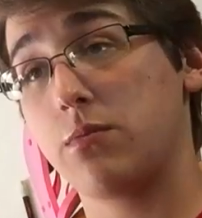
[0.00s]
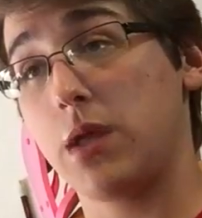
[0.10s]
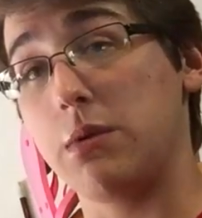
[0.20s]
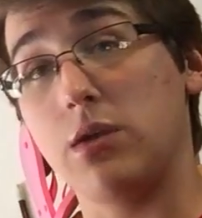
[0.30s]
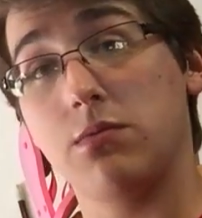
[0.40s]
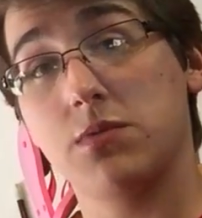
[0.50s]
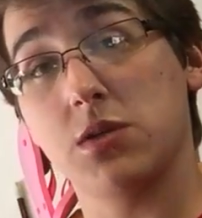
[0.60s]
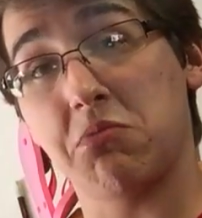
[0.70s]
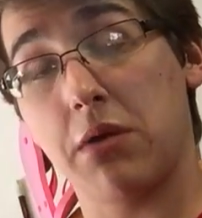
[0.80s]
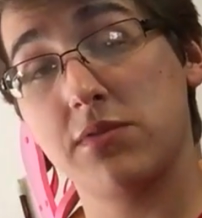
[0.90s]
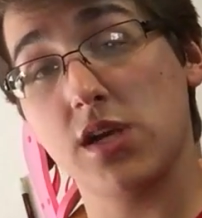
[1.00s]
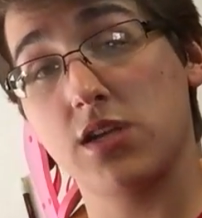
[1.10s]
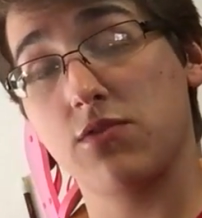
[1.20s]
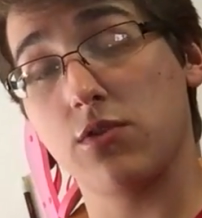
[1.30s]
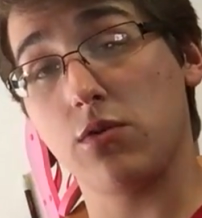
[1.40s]
Maybe some
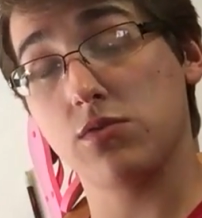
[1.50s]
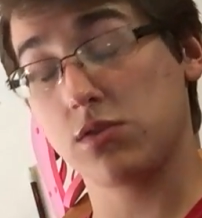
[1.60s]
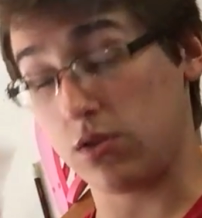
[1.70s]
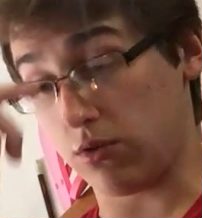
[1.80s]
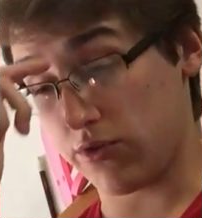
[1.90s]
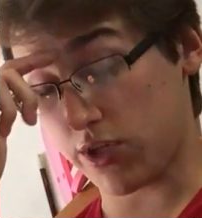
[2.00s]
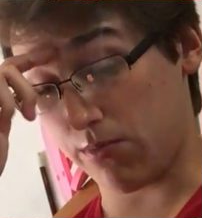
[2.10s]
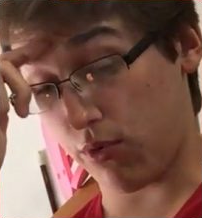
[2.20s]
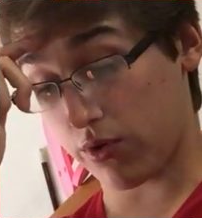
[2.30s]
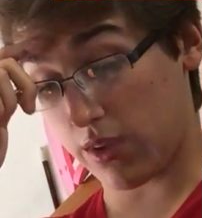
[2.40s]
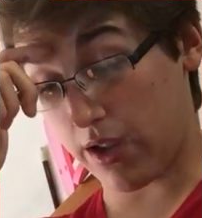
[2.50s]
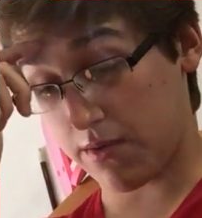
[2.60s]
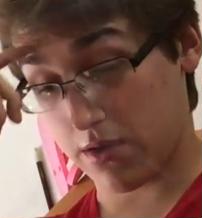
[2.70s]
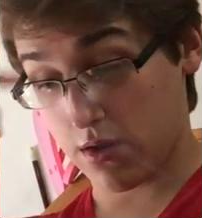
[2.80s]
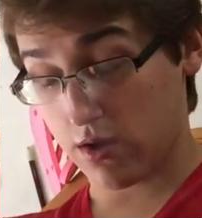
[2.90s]
websites for those, you know, support
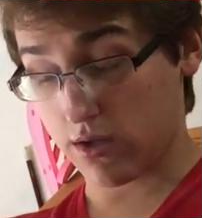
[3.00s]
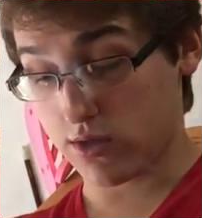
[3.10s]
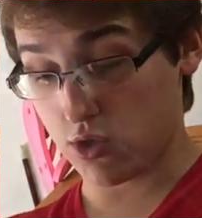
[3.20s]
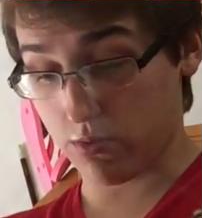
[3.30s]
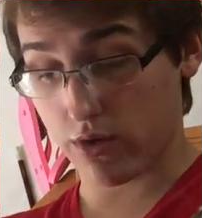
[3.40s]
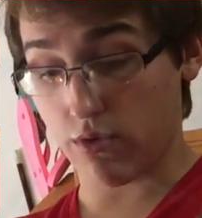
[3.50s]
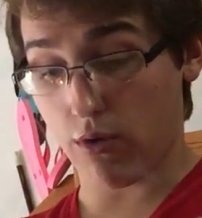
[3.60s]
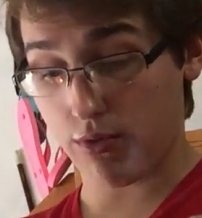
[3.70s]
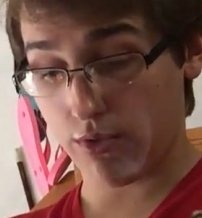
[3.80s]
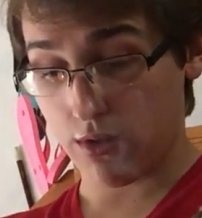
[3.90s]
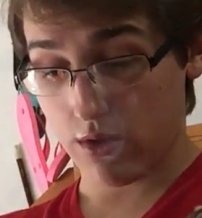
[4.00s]
that consumer growth.